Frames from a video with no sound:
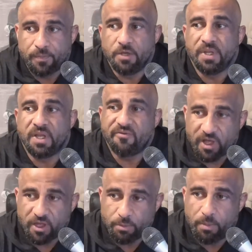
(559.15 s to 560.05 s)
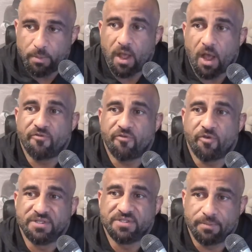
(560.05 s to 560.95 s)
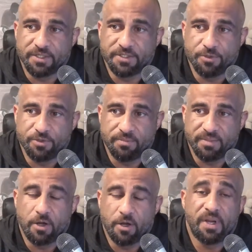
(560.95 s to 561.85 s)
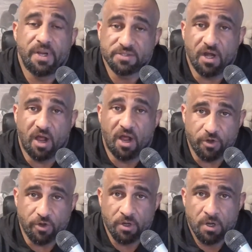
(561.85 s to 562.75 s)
you become valuable by offering something to them that nobody else can offer.